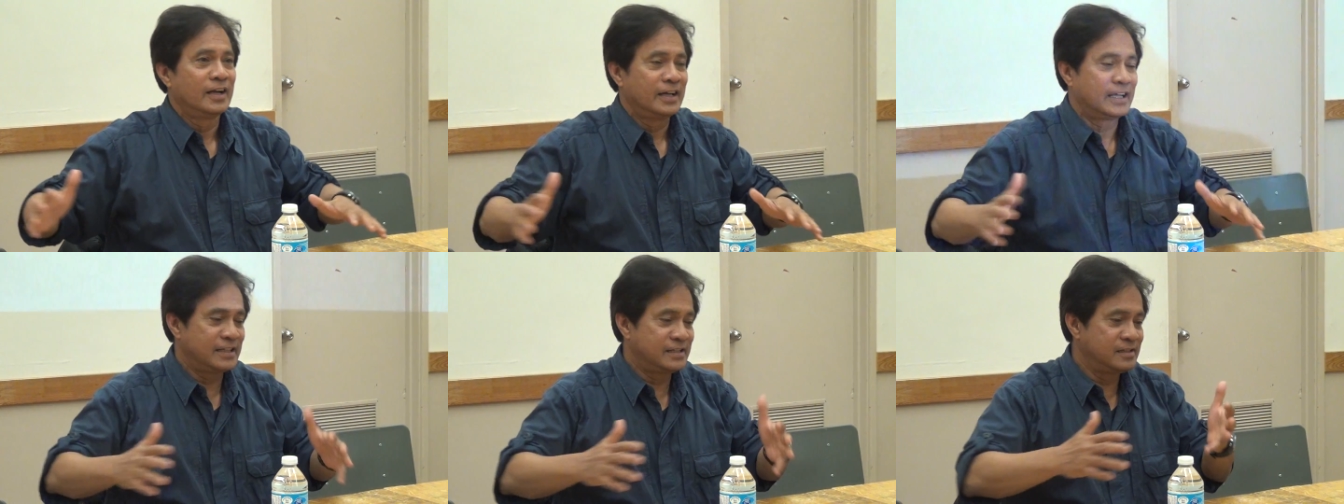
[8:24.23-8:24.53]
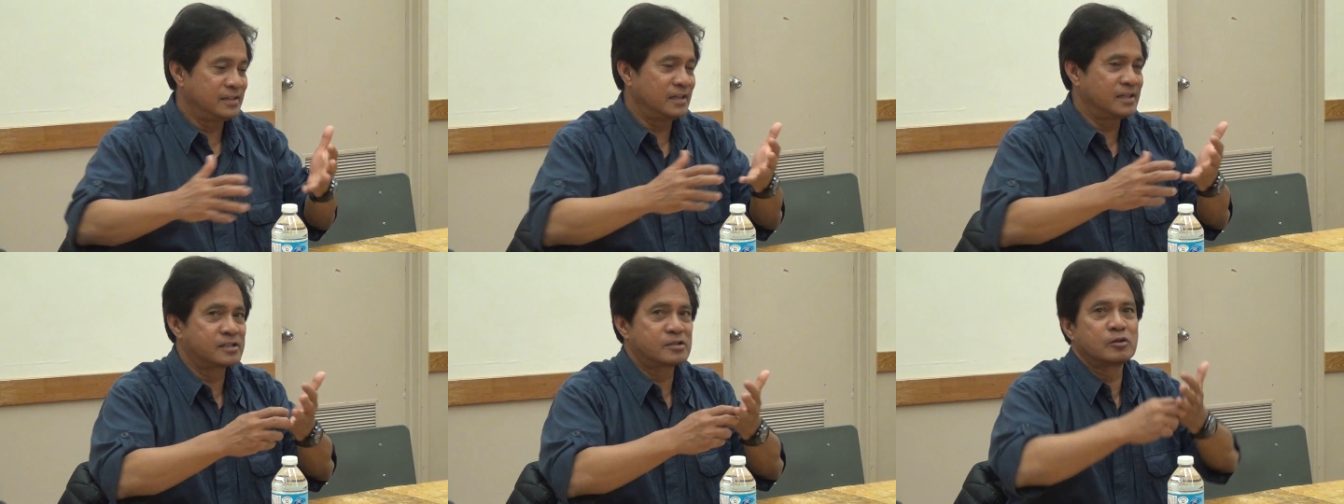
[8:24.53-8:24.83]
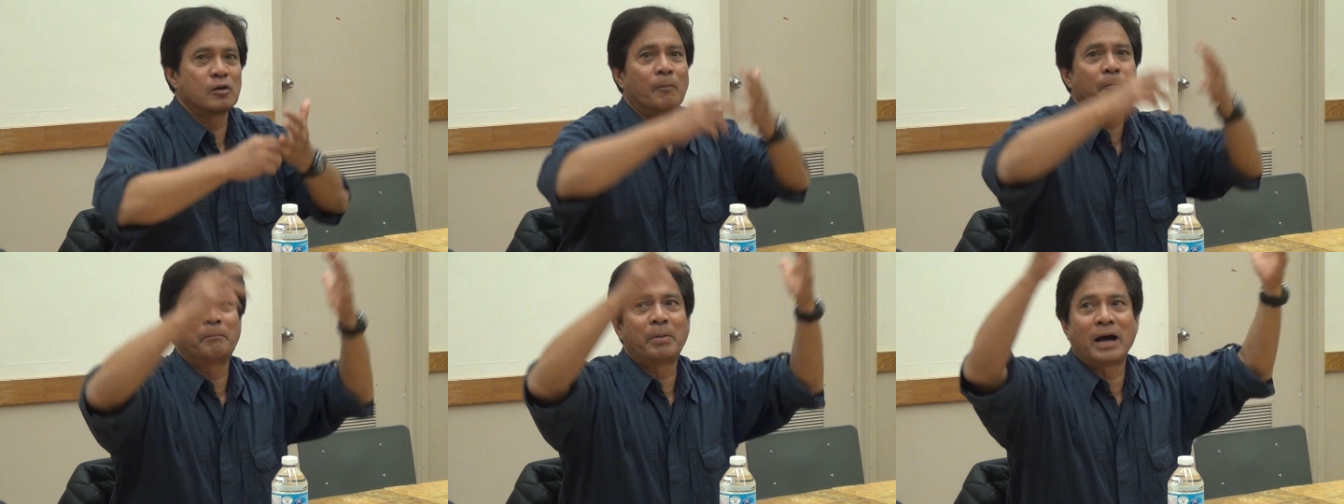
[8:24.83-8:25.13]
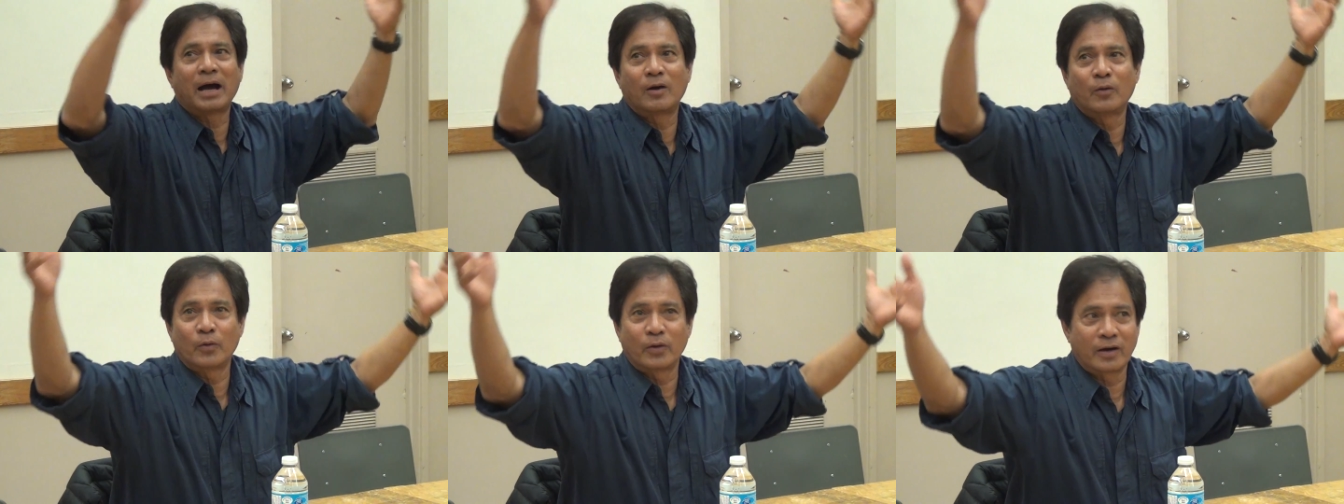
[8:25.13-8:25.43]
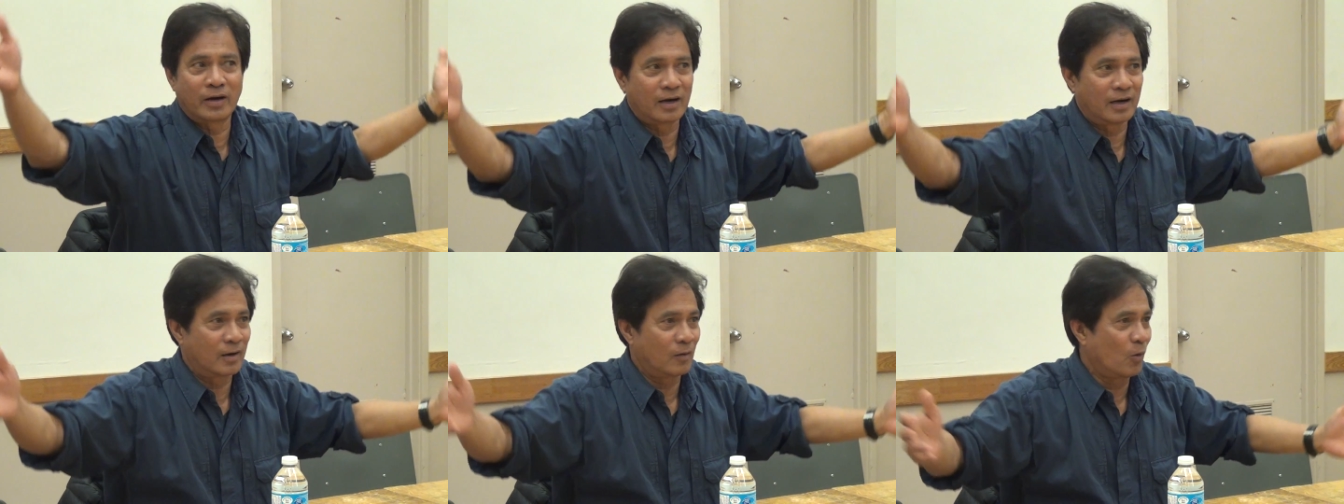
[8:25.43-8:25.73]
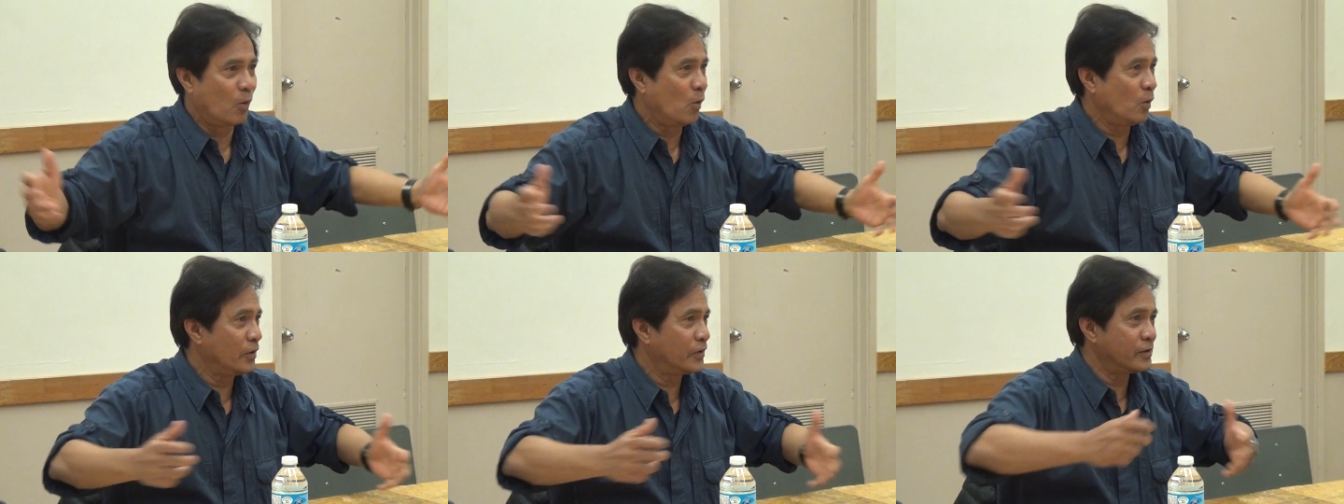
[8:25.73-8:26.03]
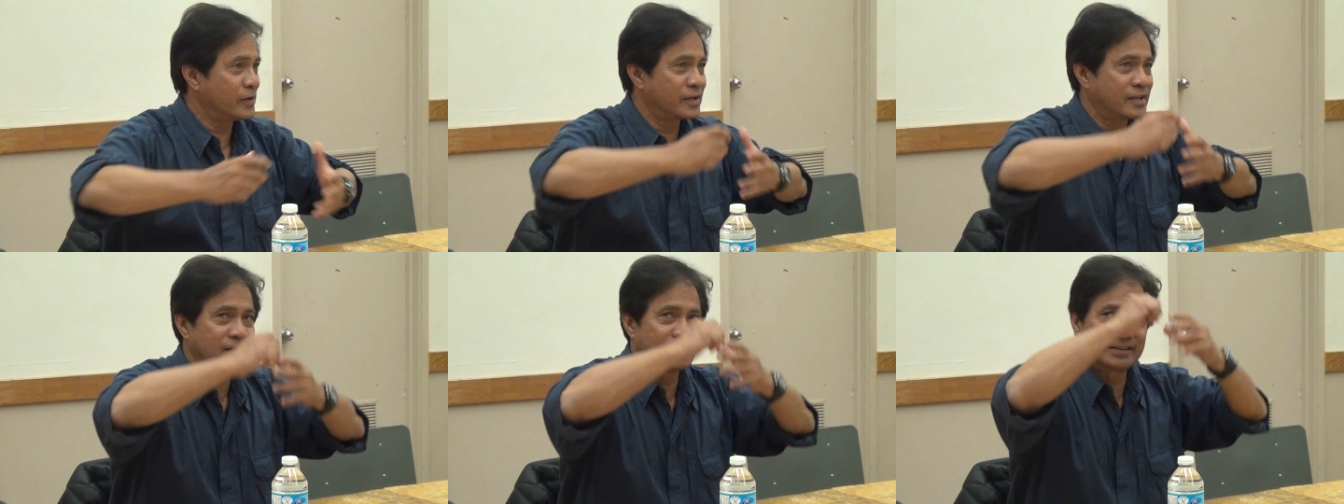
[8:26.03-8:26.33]
it needs soft power, all
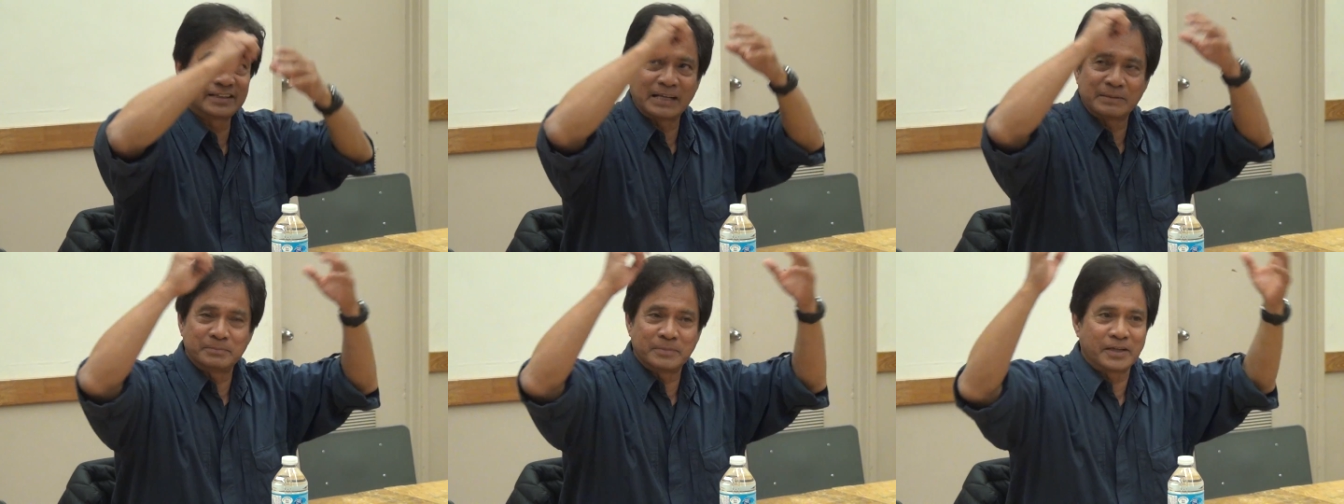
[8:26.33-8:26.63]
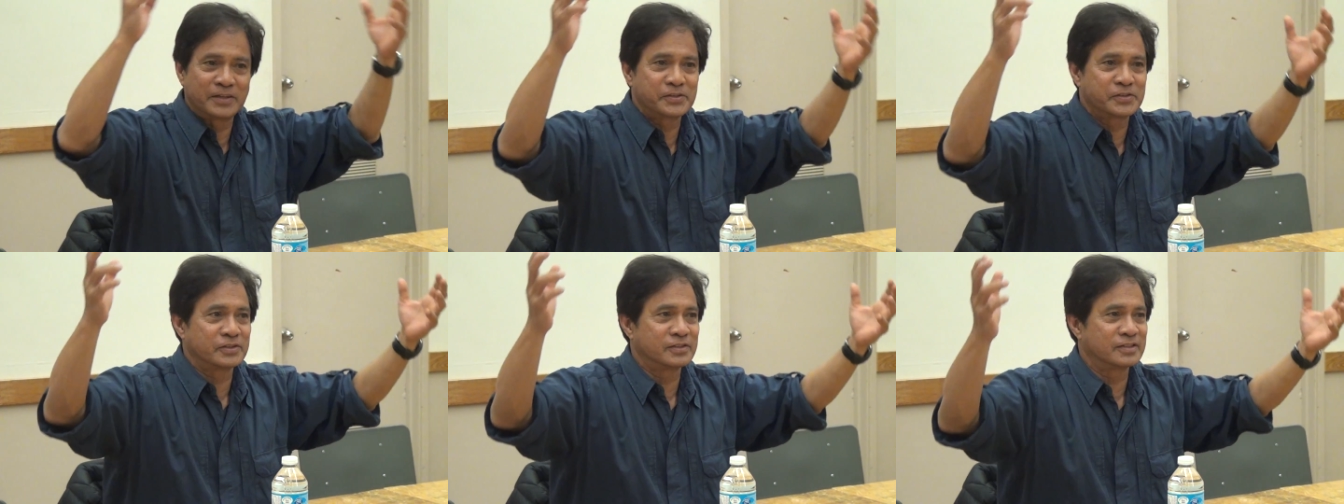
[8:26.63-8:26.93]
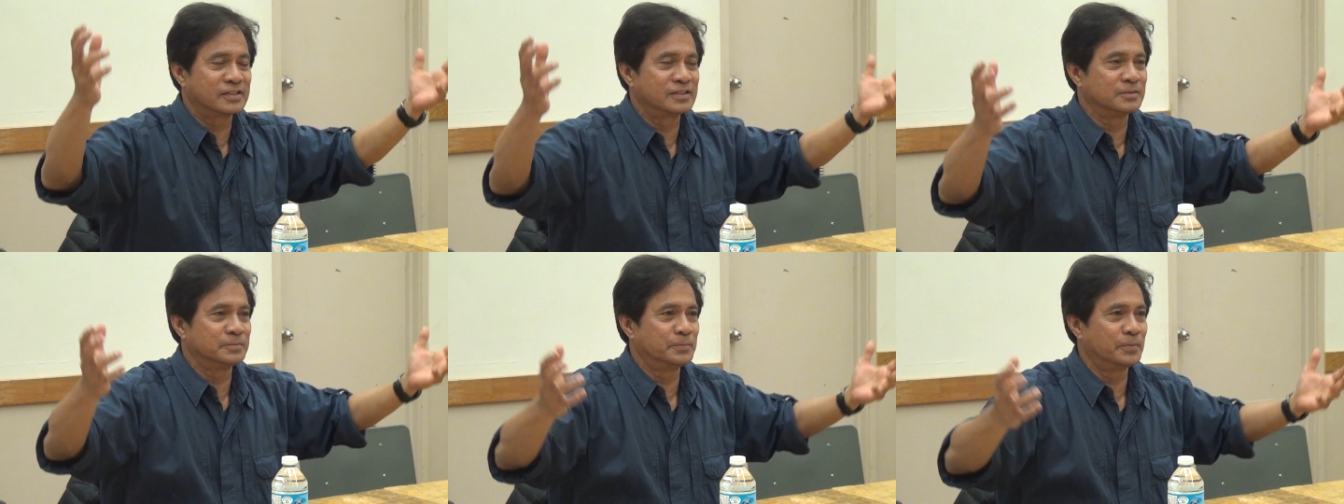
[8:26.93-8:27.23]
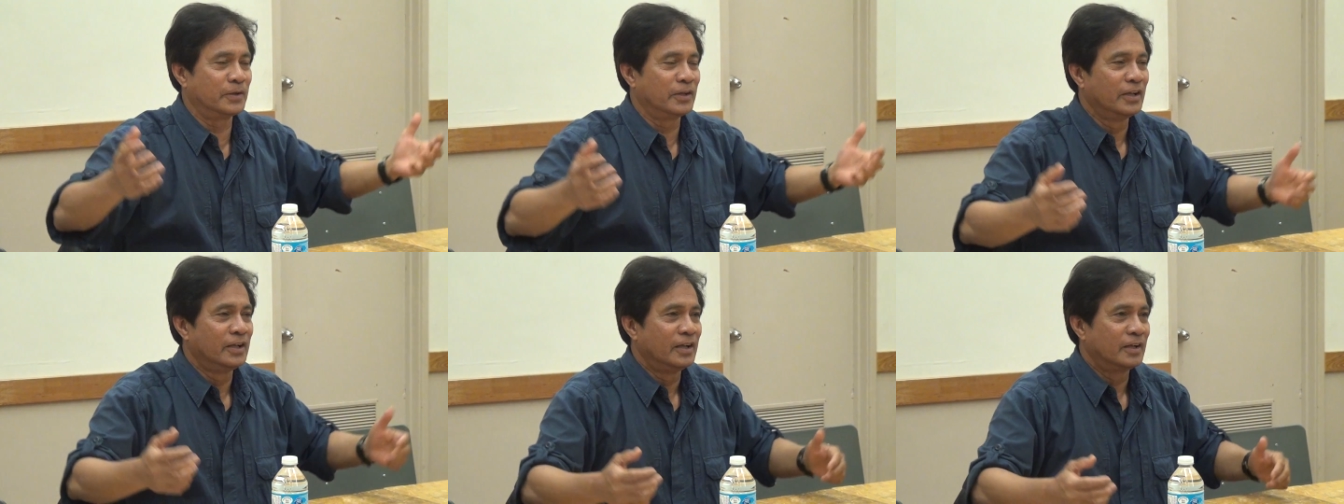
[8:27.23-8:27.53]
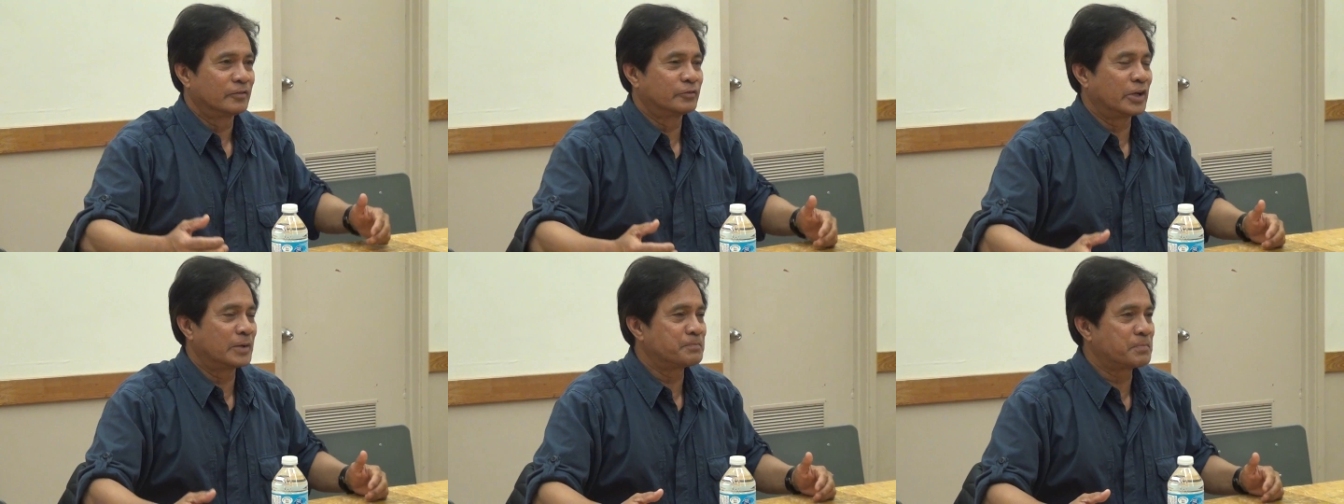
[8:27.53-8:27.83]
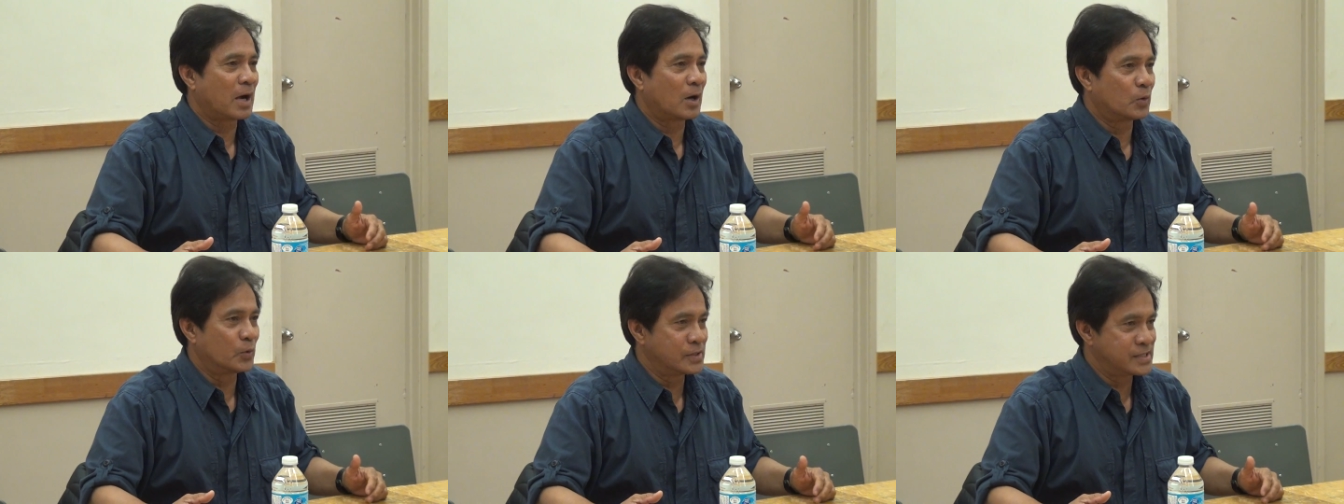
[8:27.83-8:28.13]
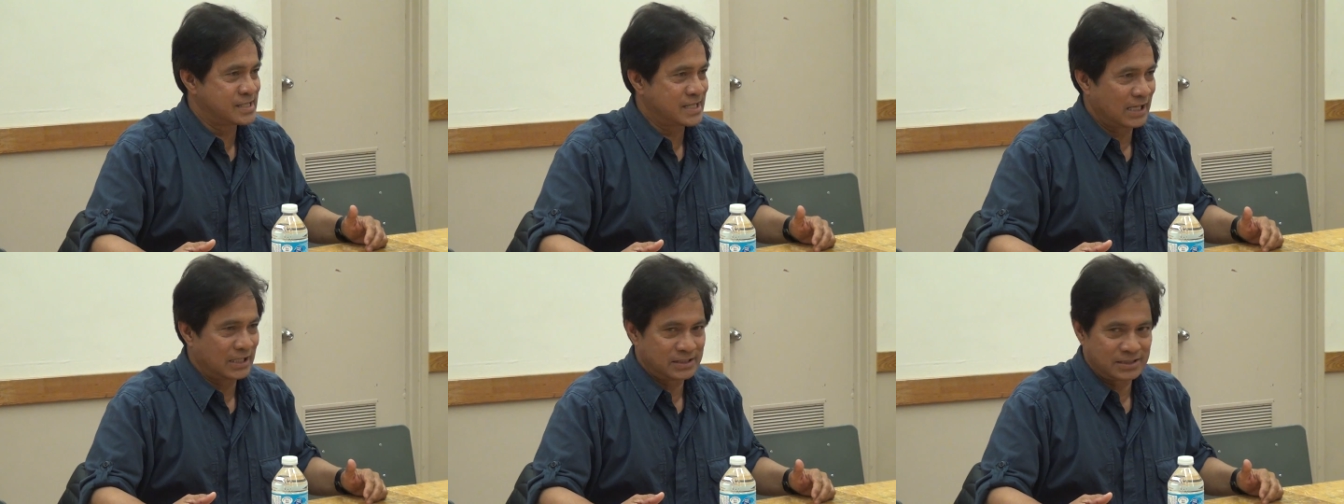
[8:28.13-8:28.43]
these dimensions of great power
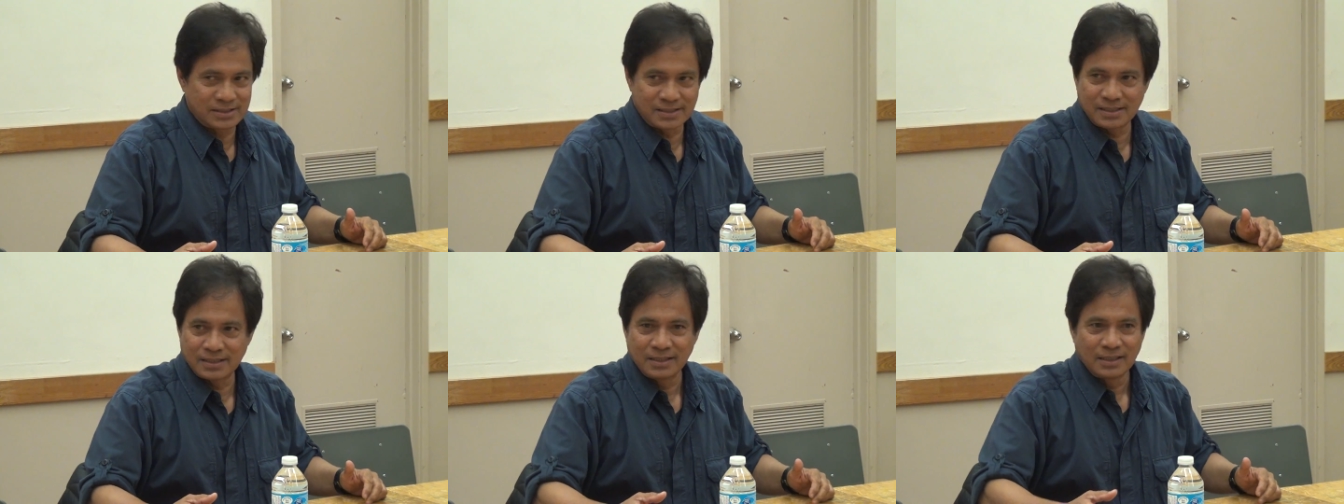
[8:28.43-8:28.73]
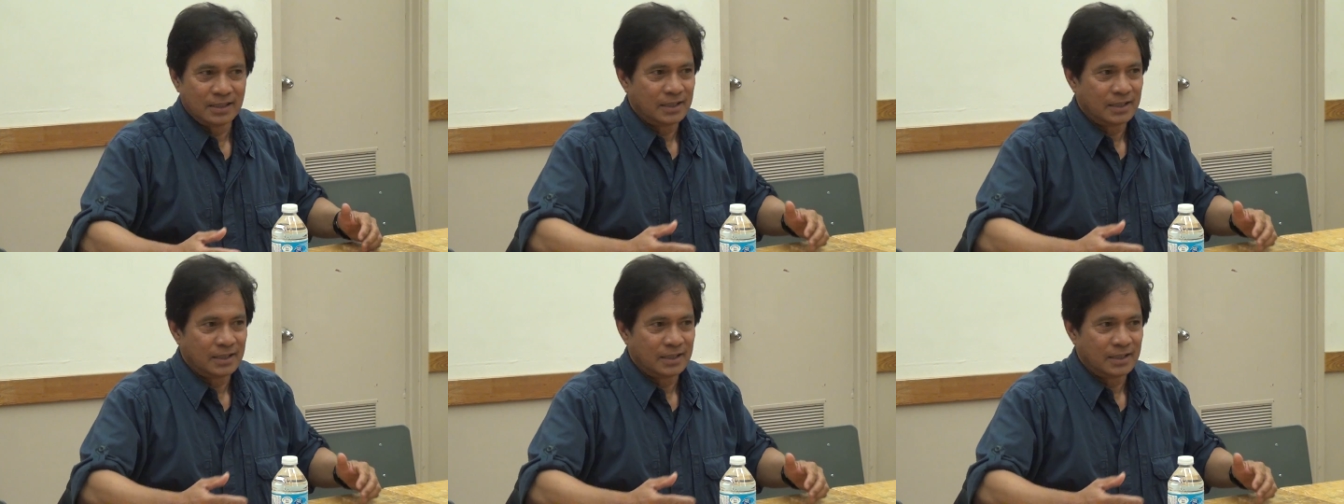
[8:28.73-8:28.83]
strategy.